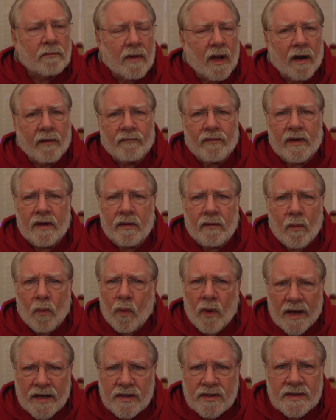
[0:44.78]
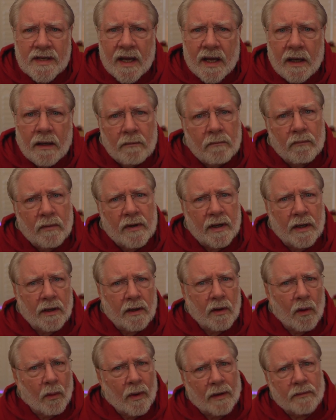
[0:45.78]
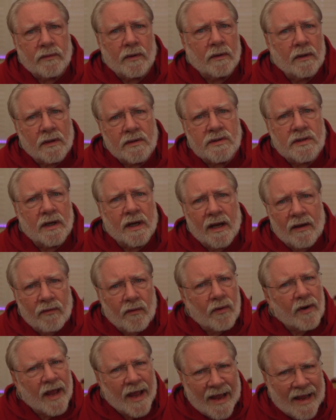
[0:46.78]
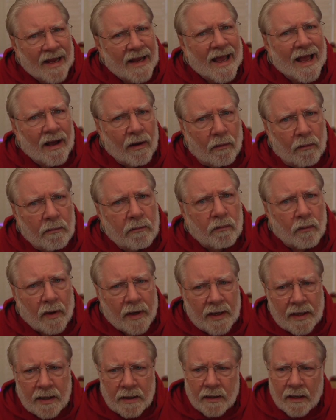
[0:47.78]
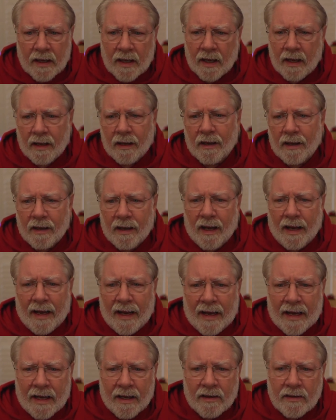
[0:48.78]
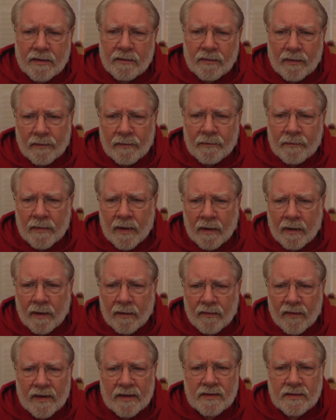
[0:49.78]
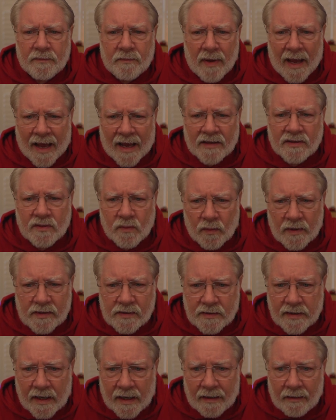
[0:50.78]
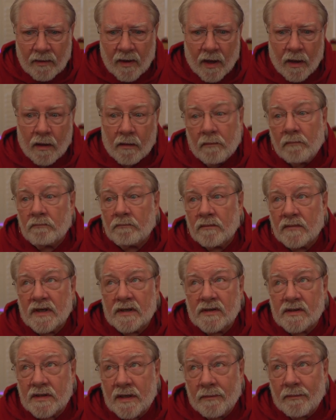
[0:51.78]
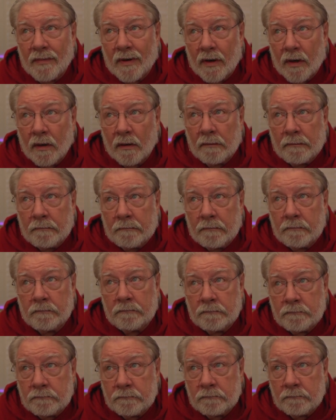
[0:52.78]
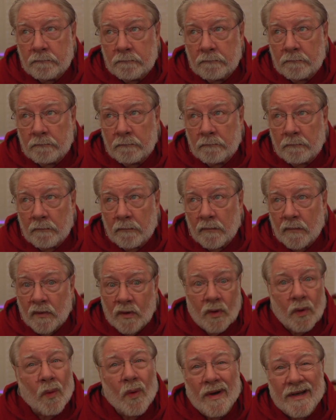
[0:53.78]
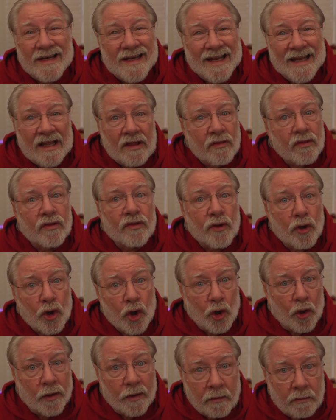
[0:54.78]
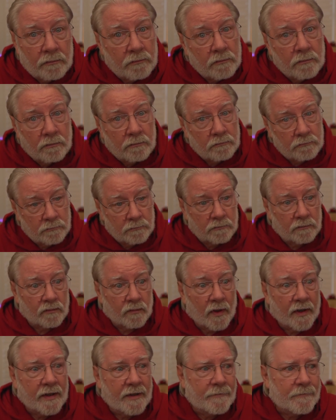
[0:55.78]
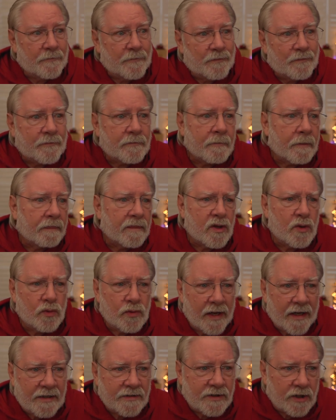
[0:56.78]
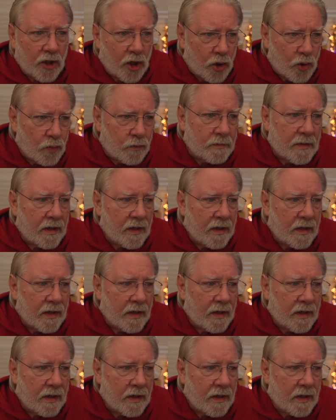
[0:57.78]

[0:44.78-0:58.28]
every Wednesday, we go out to lunch together and hang out, right? And this past Wednesday, December 23rd, right? 2 days ago.